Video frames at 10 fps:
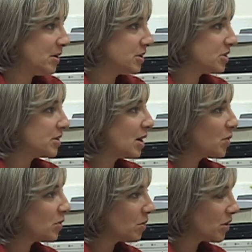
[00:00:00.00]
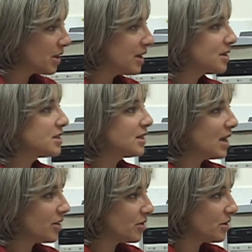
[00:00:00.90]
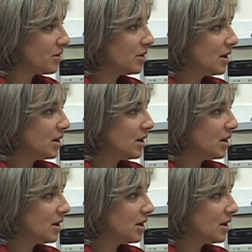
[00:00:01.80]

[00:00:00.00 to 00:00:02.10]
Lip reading: so that we're working together